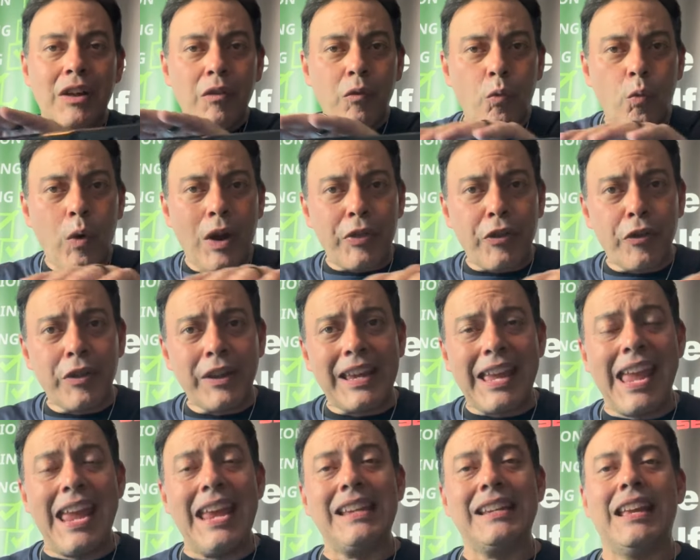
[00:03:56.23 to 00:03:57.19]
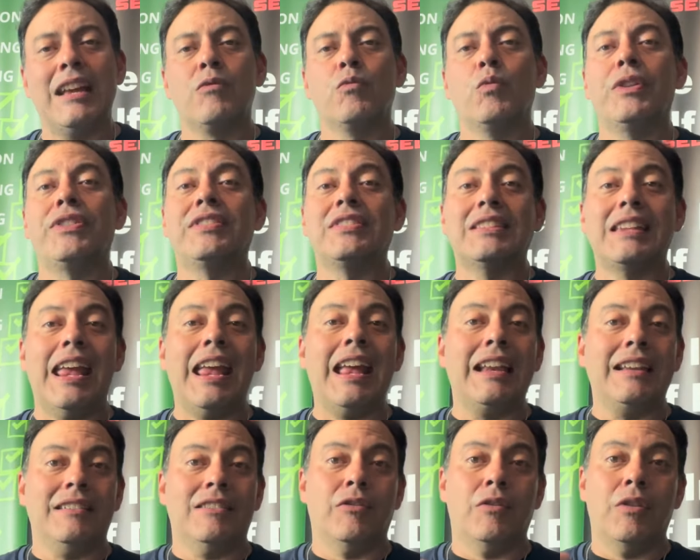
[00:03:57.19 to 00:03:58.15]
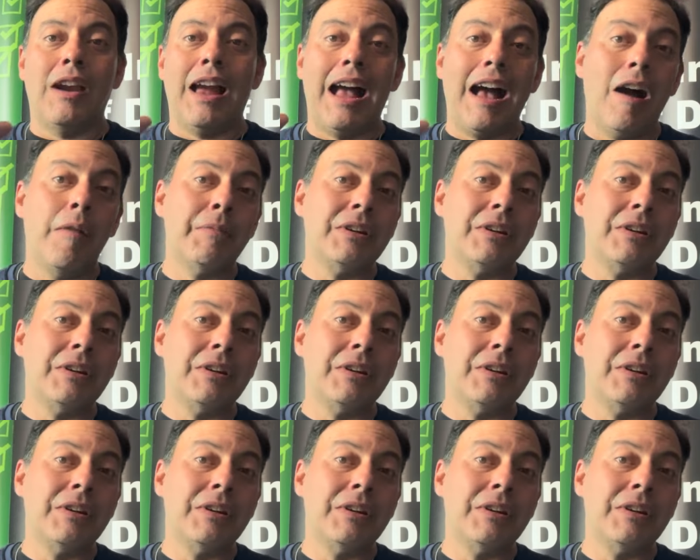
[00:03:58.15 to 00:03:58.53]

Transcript: whether the cane can withstand or how